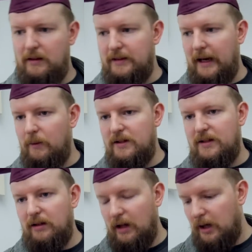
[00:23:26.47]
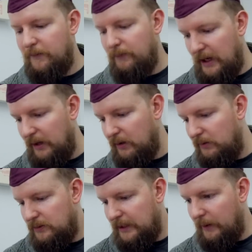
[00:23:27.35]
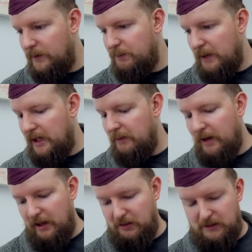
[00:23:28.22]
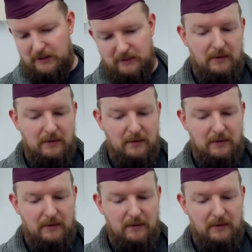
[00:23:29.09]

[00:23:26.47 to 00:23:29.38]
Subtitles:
That was a lot of mail. That was many mails.